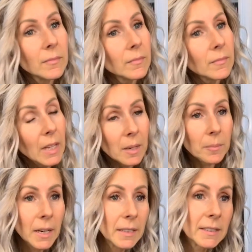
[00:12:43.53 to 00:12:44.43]
But
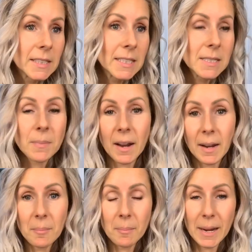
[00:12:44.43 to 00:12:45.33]
this is my
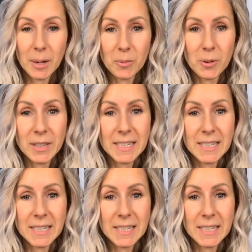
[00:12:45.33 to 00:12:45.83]
makeup for the day.